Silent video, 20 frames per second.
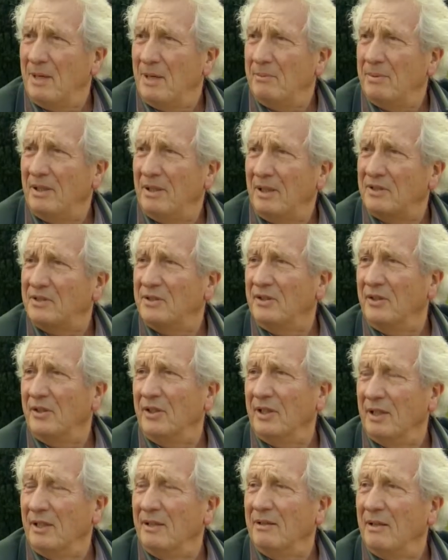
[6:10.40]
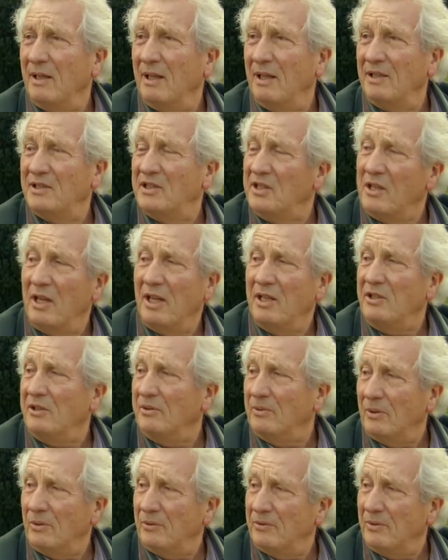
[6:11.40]
ramparts and thing, as a
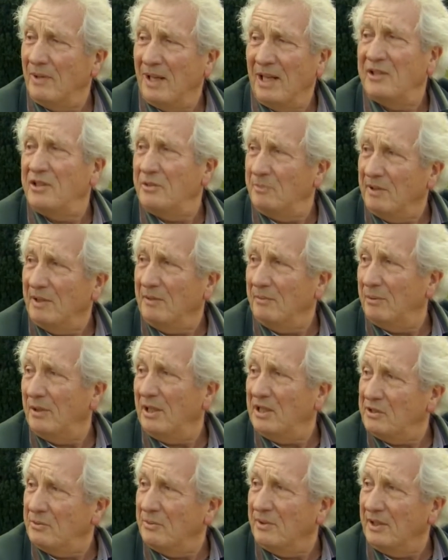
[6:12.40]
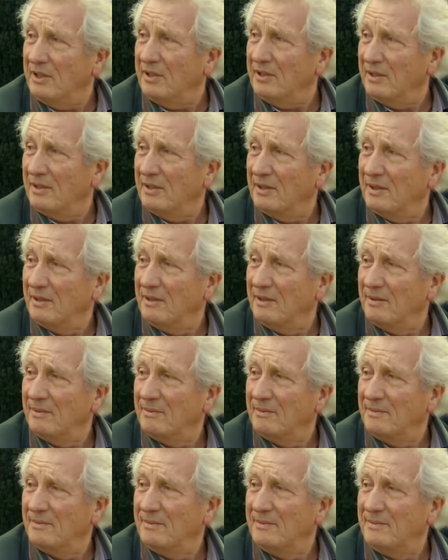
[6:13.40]
nine-year-old, you had to be impressed with it.
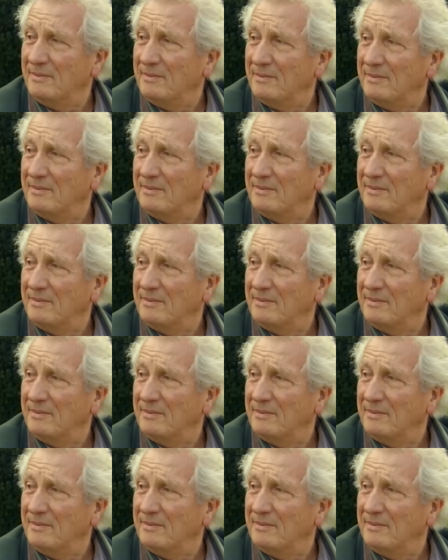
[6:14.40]
And you've